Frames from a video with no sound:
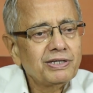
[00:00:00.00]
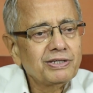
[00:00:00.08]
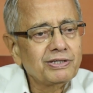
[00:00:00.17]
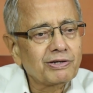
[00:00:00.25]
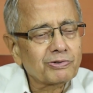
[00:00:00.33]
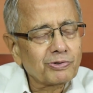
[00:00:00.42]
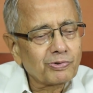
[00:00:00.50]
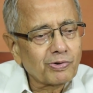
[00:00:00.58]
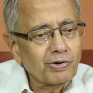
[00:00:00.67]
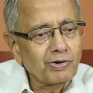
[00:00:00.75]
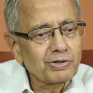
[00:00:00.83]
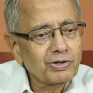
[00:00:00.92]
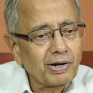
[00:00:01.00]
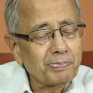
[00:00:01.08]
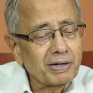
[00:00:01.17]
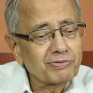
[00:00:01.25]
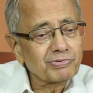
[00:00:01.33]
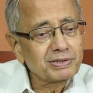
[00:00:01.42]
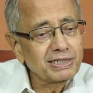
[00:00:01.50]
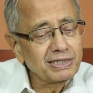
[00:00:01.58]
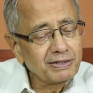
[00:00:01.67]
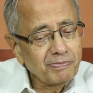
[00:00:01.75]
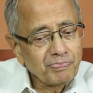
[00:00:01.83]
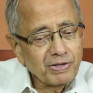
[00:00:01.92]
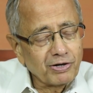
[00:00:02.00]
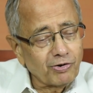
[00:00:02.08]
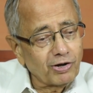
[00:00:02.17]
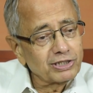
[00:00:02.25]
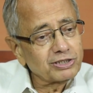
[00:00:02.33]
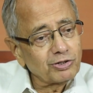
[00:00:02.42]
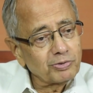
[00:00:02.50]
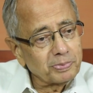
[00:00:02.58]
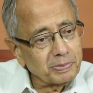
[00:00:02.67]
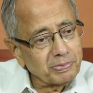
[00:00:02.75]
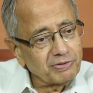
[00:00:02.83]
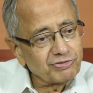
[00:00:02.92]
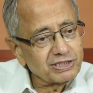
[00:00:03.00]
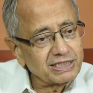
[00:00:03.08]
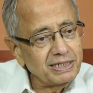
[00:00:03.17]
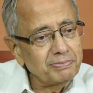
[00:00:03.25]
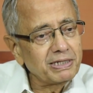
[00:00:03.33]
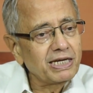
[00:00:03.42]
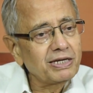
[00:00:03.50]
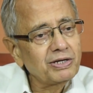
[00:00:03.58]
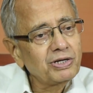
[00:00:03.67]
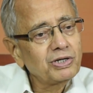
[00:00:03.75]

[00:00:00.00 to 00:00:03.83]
you have to draw, apart from the drawings that you prepare for CMDA, you